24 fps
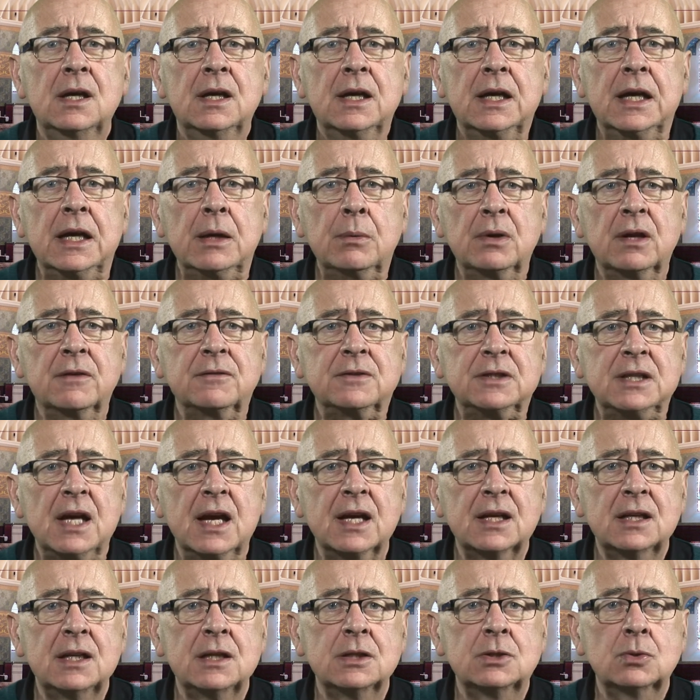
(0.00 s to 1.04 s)
he will have
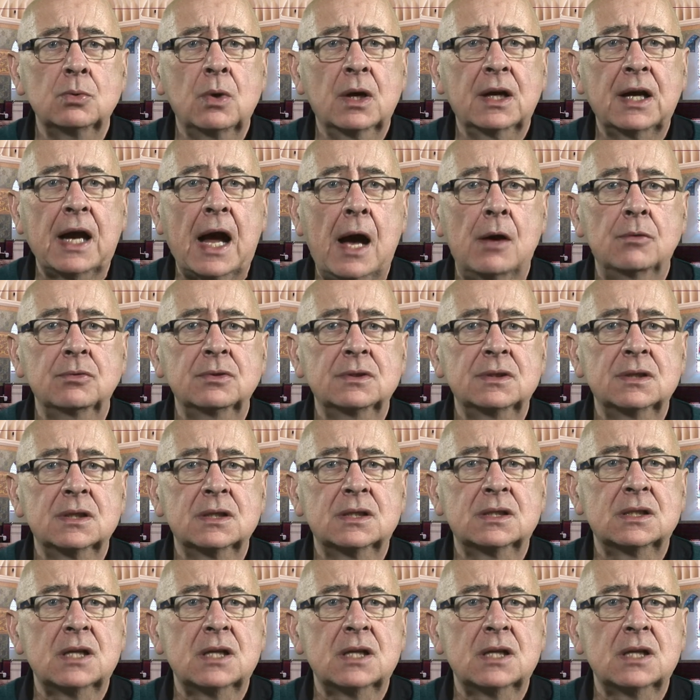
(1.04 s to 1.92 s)
taken into account the